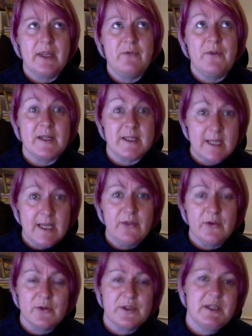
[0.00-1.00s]
if I see
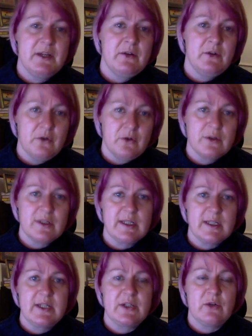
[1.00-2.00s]
those in a notes
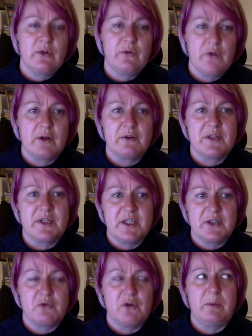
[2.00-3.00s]
list or a fragrance
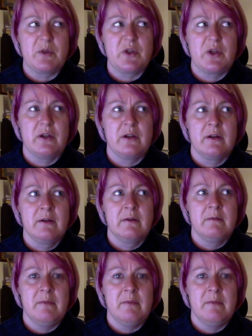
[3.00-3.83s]
description,